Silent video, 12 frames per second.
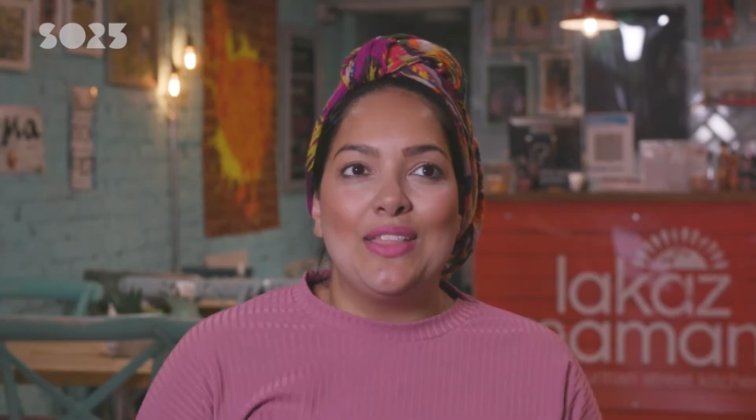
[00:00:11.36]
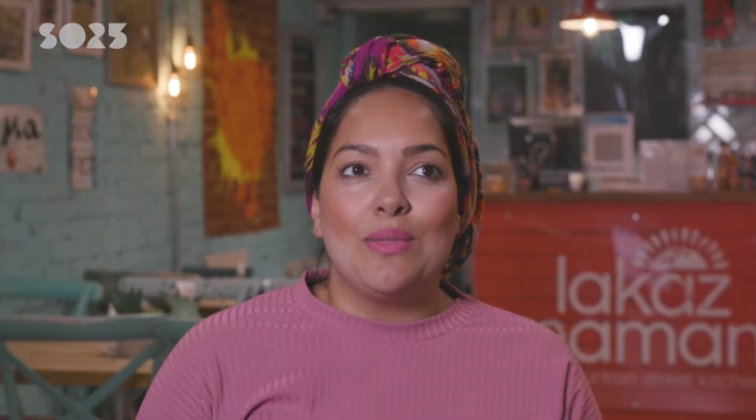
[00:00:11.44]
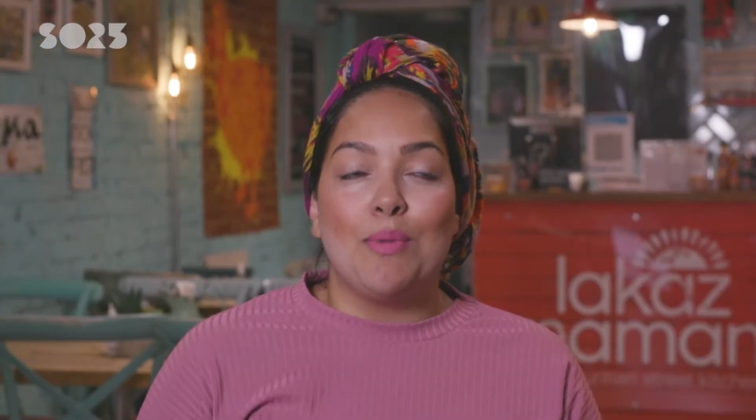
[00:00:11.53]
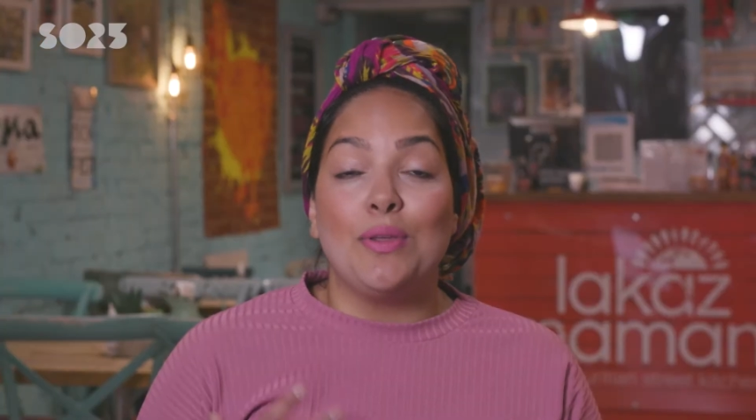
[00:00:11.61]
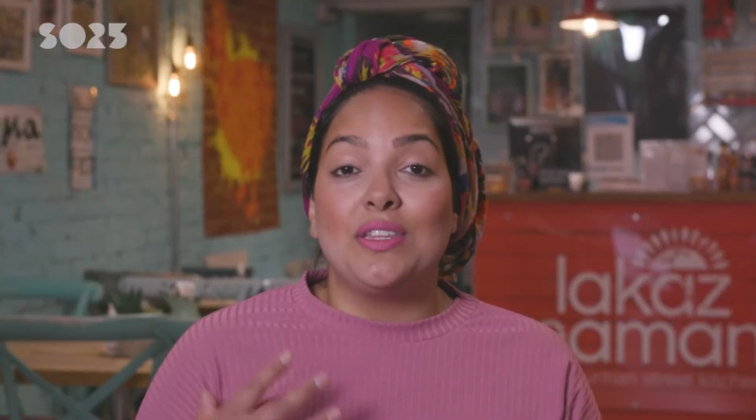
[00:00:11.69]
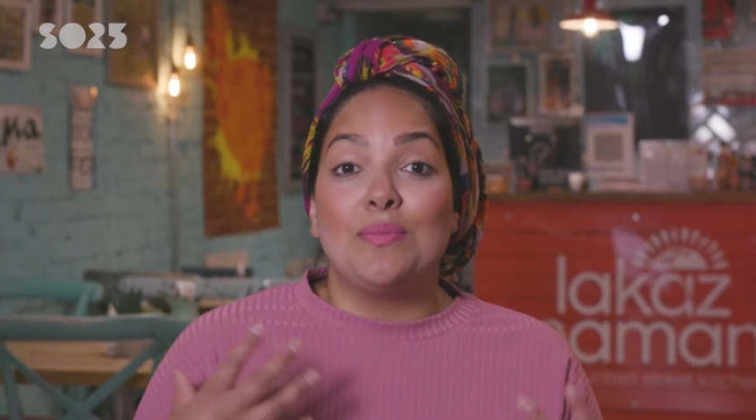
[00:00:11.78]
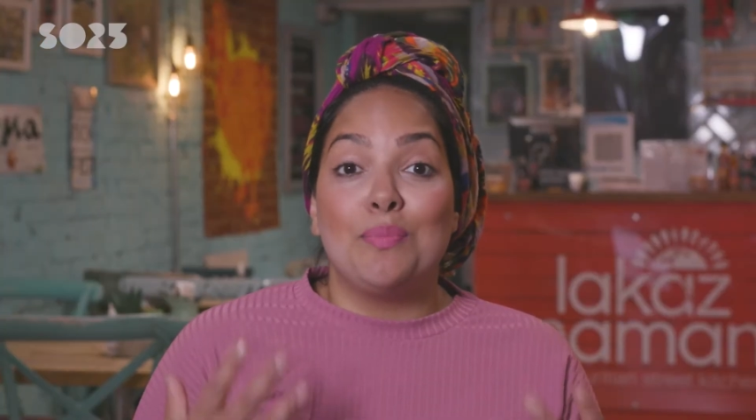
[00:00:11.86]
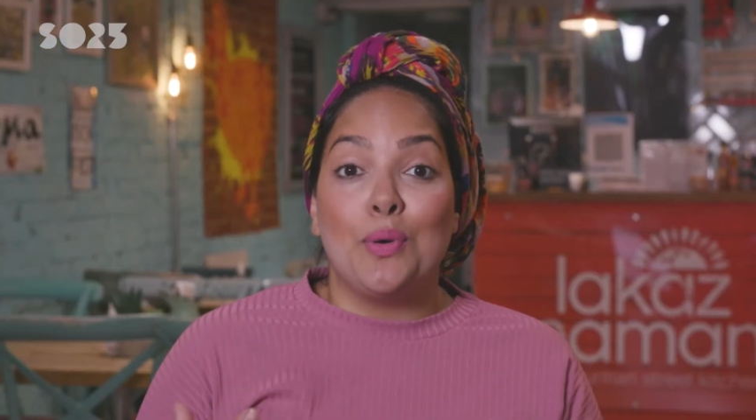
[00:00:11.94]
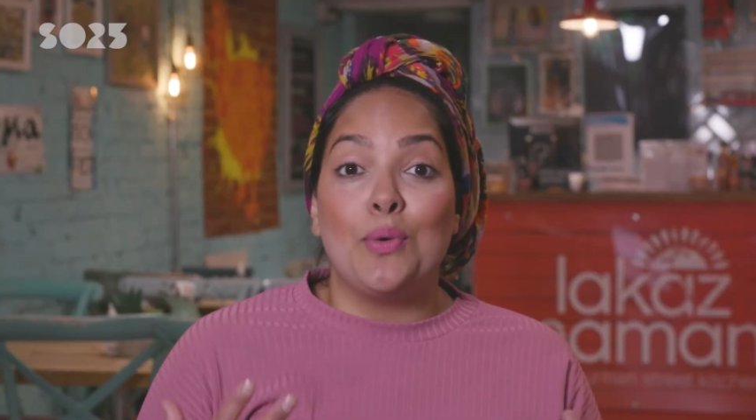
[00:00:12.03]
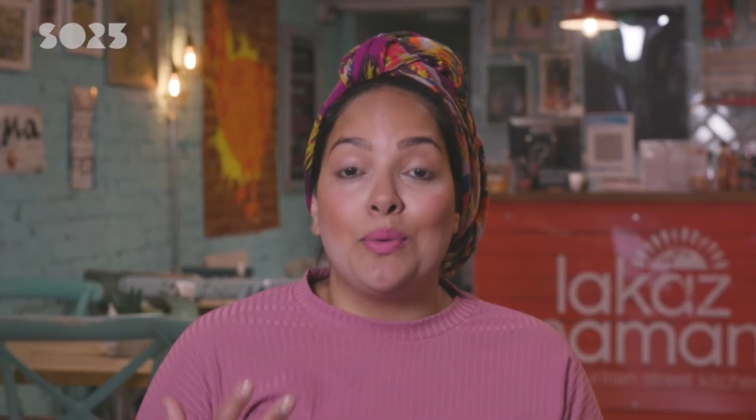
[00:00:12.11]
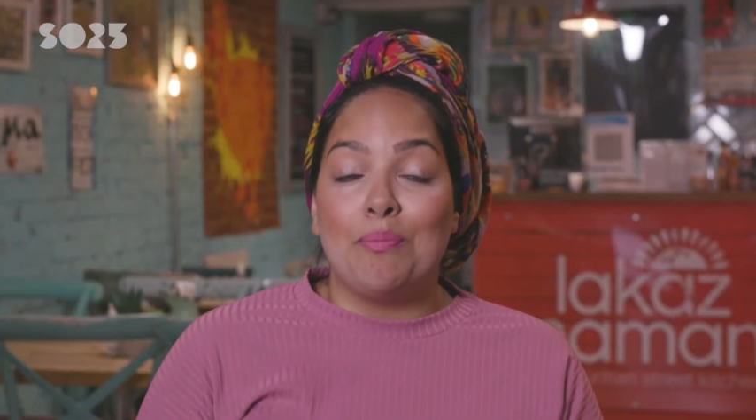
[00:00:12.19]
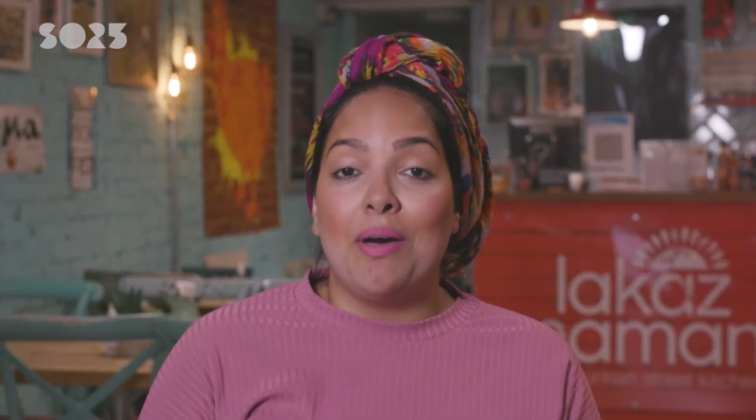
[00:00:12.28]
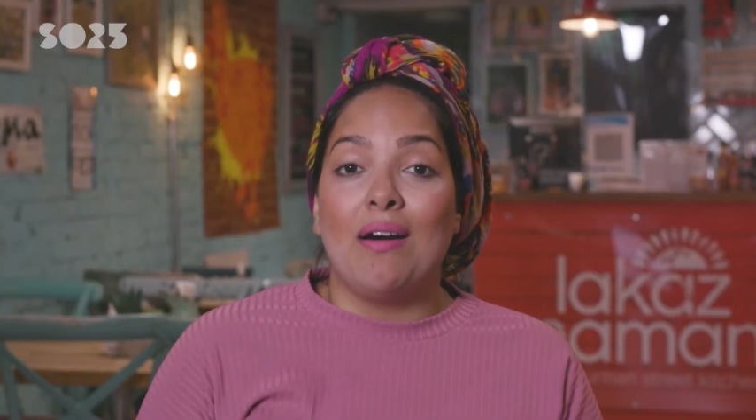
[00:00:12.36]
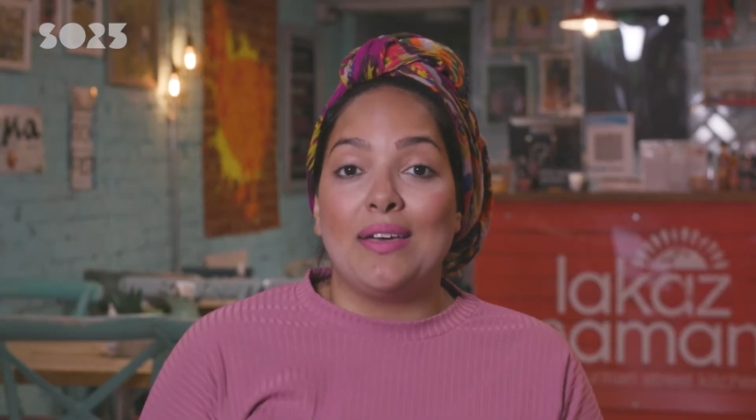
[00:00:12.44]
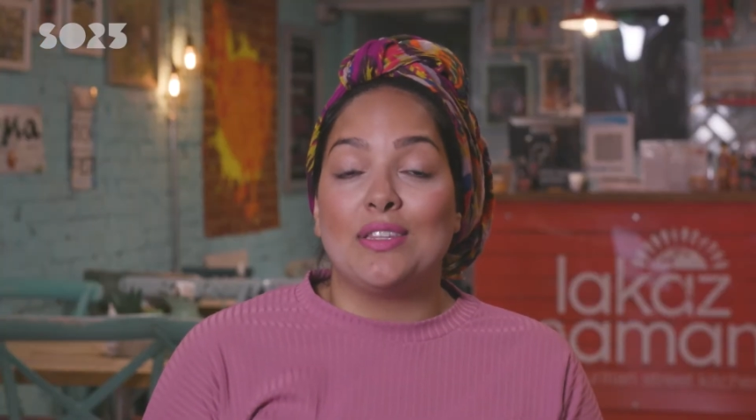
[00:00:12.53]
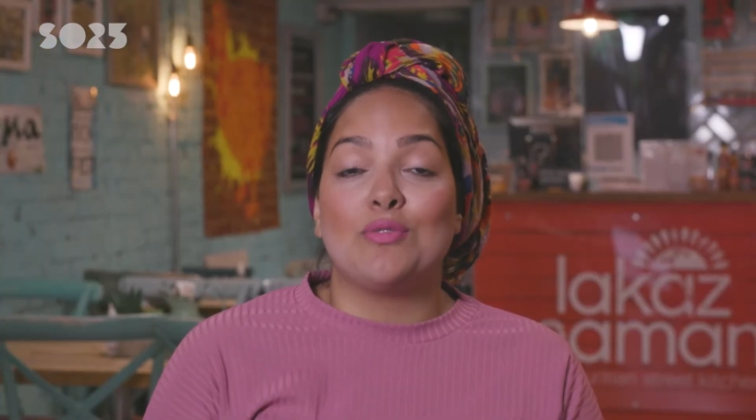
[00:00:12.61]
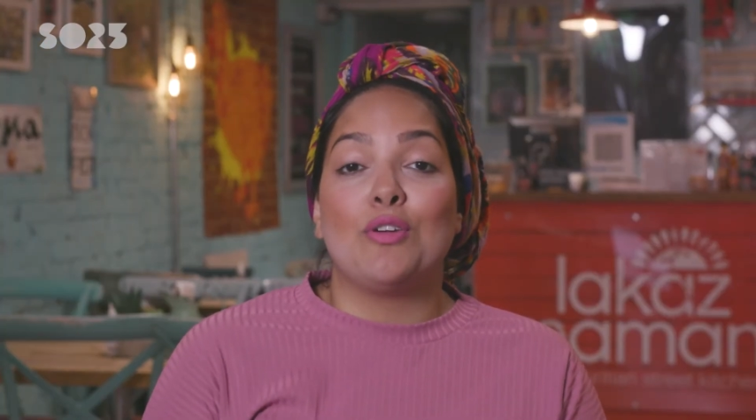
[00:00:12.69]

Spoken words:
The most important part is to